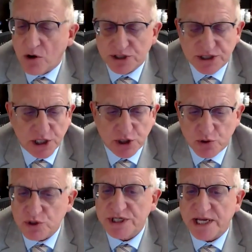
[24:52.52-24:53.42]
it causes
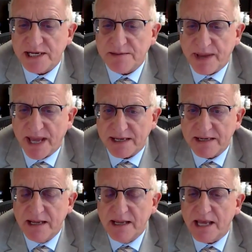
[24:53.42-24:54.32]
excruciating
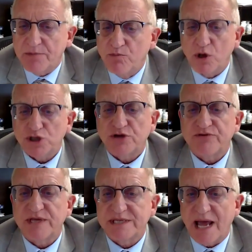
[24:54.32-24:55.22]
pain. Most
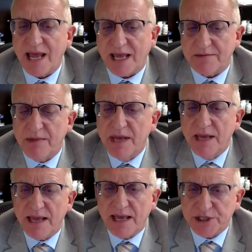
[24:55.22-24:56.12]
of the time,
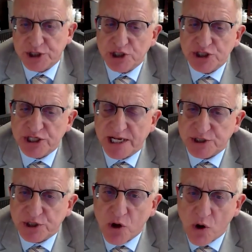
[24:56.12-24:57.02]
surgeon
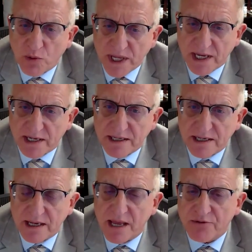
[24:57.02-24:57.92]
has to go in
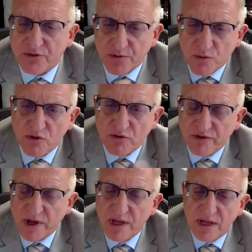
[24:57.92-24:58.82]
and
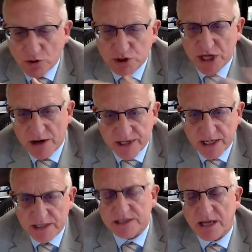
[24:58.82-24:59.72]
remove those
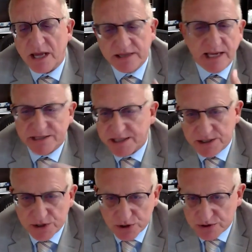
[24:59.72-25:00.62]
areas and the
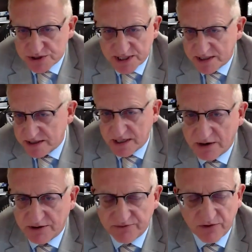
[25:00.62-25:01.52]
adhesions that
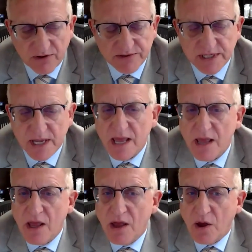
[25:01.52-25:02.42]
are involved.
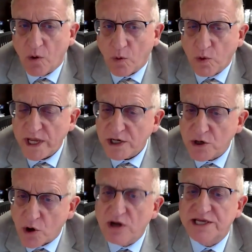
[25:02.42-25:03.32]
We
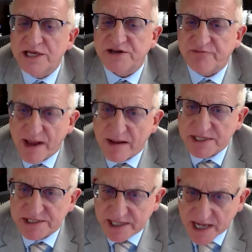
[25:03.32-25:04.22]
and colleagues have
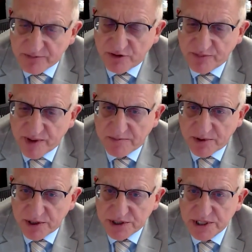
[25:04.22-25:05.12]
published a couple of
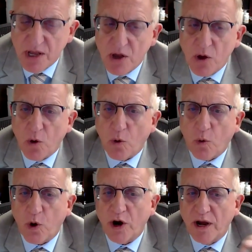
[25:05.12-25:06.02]
papers
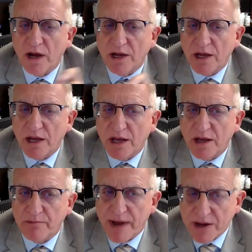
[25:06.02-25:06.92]
where
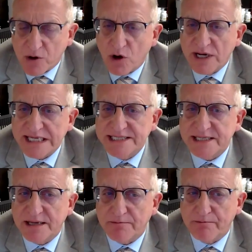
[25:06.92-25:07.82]
my
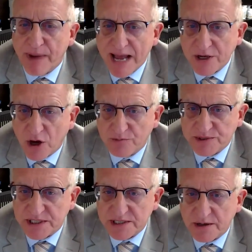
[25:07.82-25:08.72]
colleagues
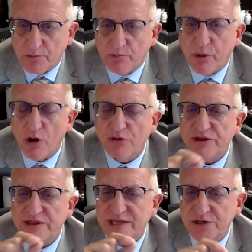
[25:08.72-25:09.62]
biopsied
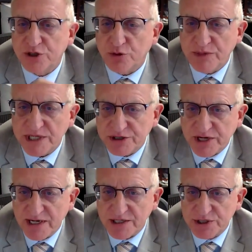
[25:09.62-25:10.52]
both the
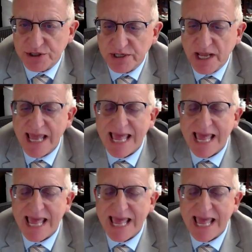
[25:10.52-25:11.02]
endometrial lesion